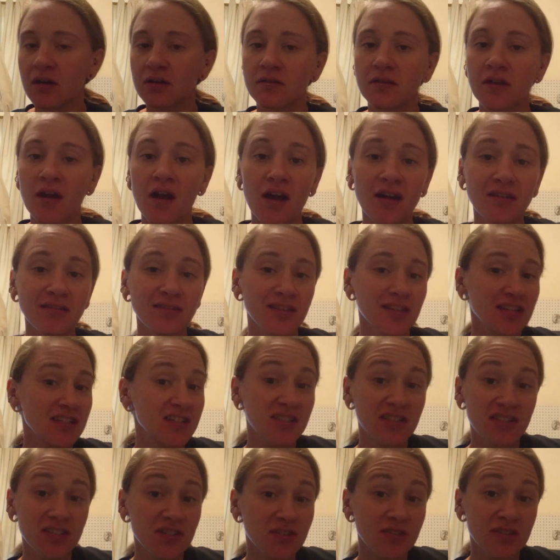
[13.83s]
Not the
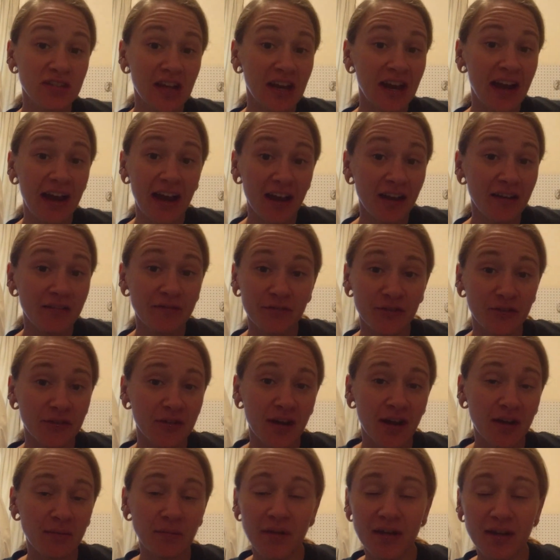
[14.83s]
excuse I have for
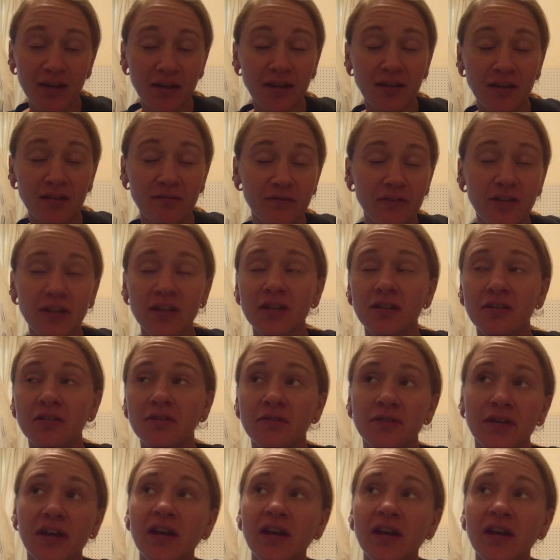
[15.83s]
not making a video.